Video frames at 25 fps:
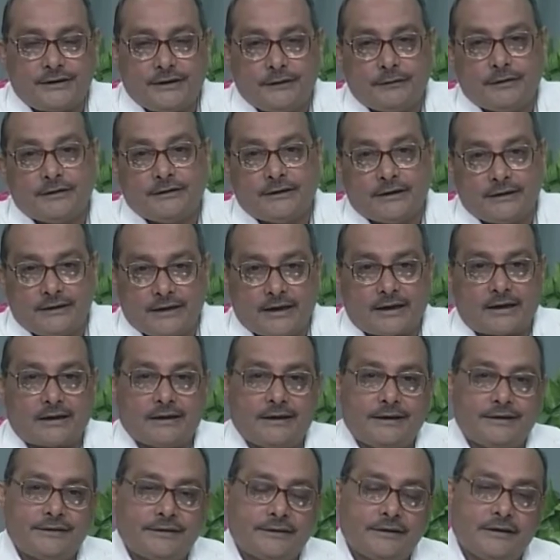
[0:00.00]
given the
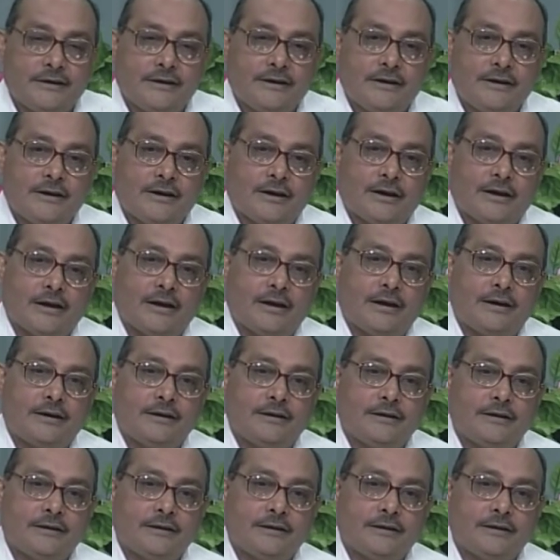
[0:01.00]
necklace and